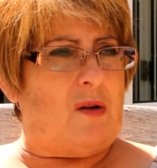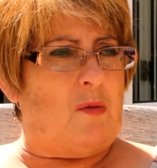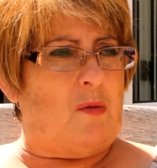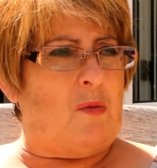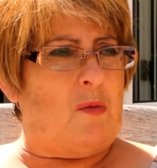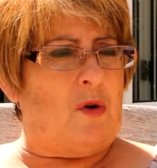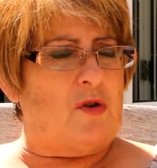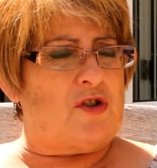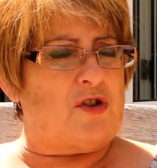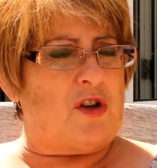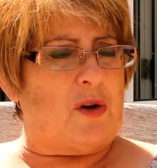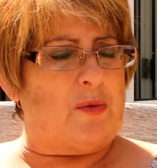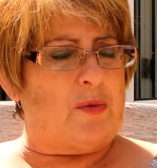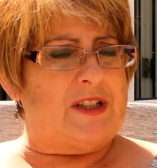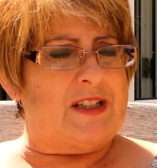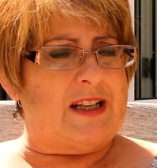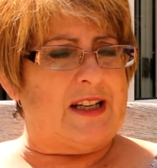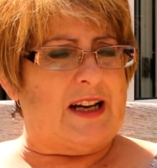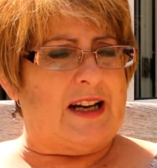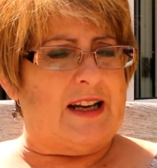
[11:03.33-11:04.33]
what shall we
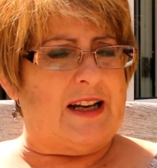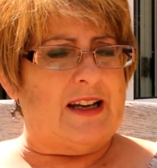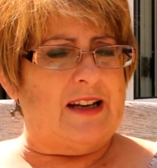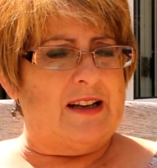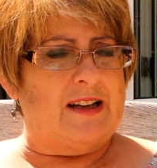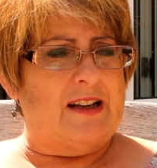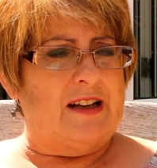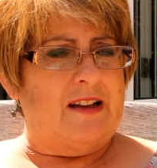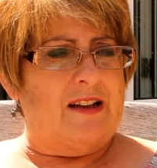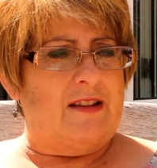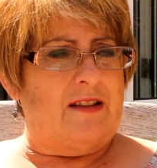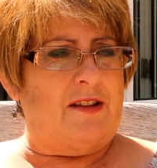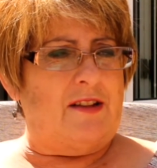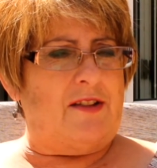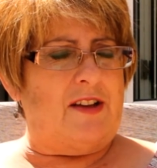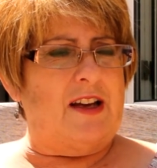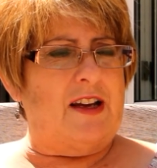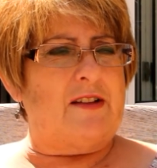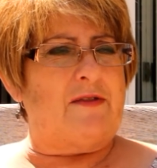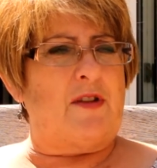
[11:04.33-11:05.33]
say, the
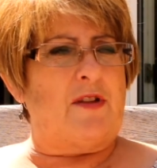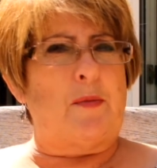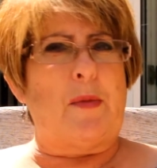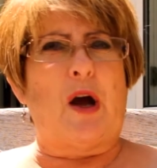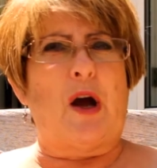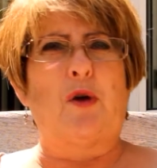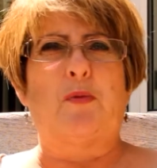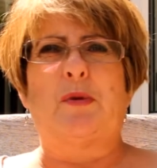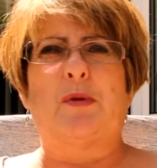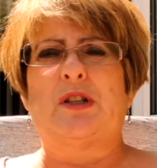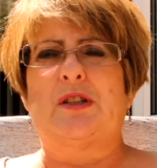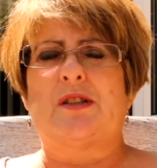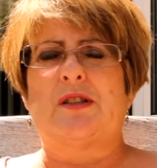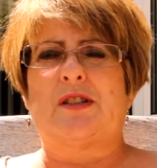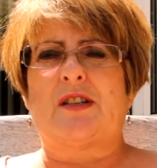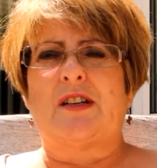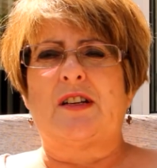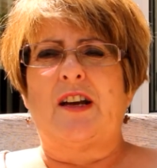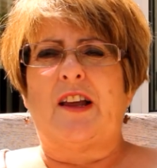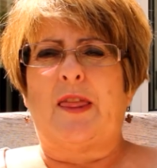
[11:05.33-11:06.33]
thing of the
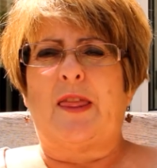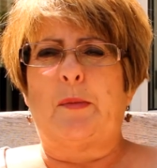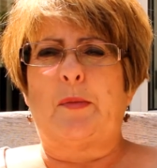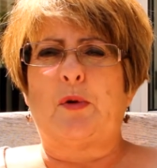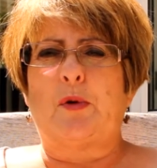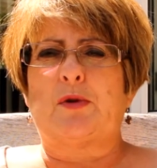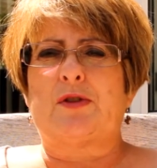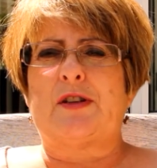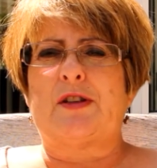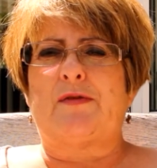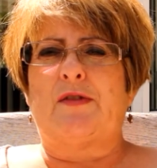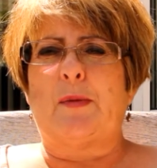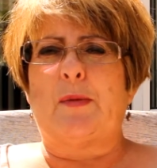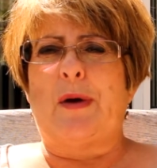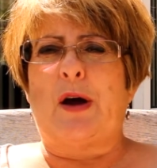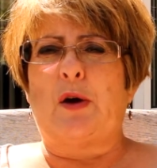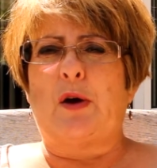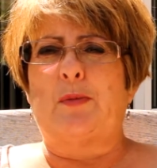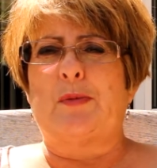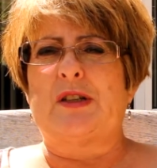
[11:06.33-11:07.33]
moment, the books of the
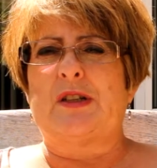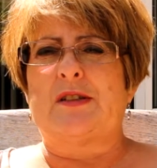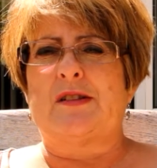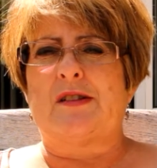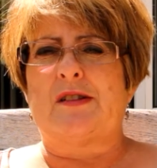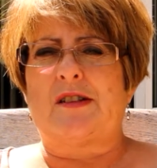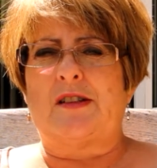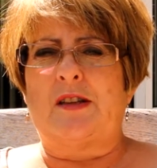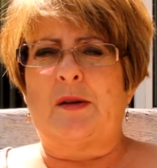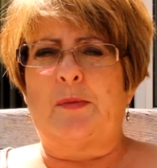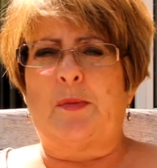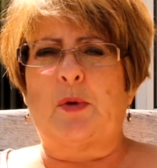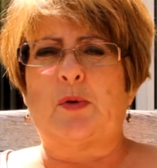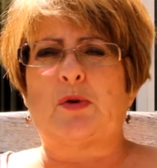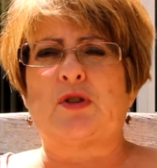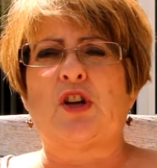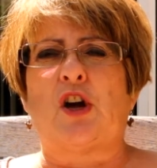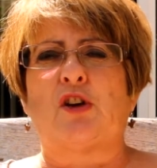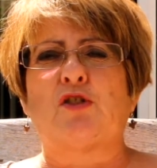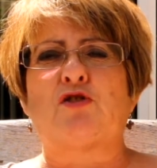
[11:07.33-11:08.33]
moment, the
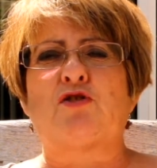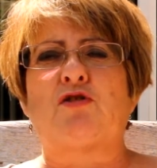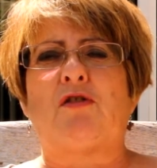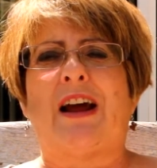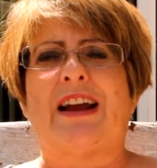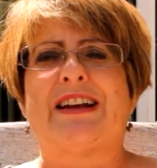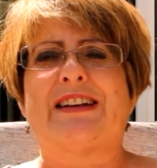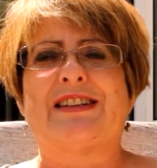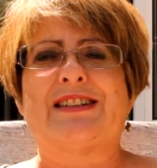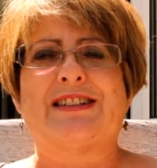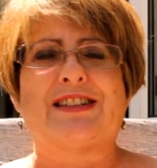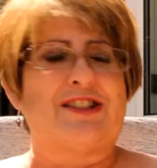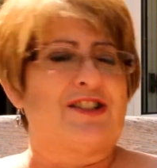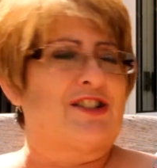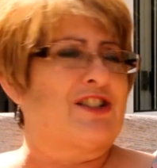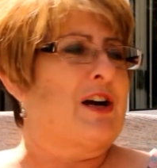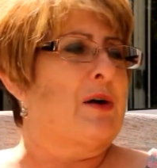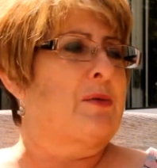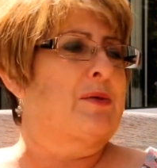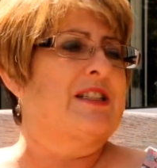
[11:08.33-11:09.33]
books on trend,
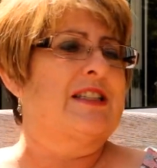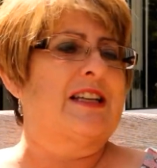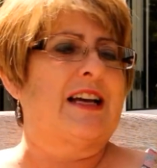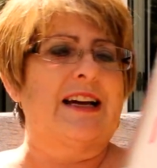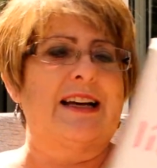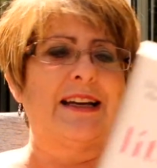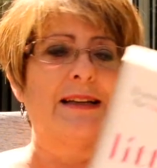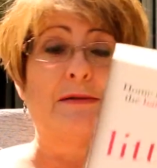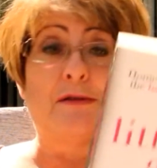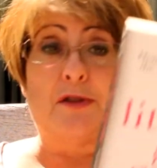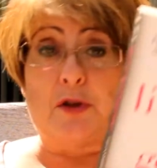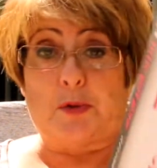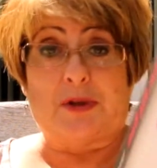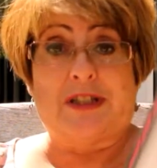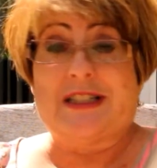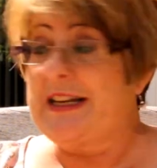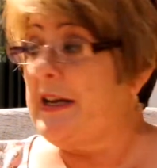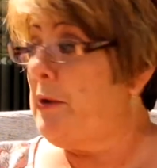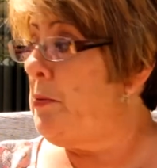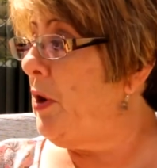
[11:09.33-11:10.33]
shall we say. So we'll
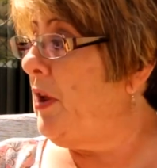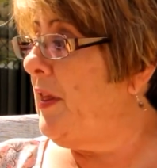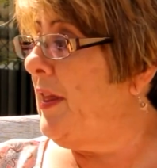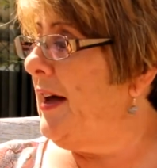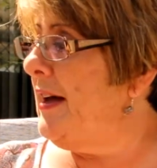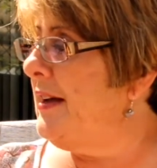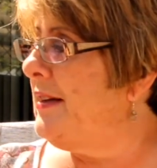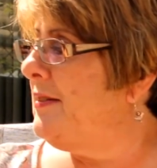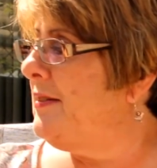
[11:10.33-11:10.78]
see what that,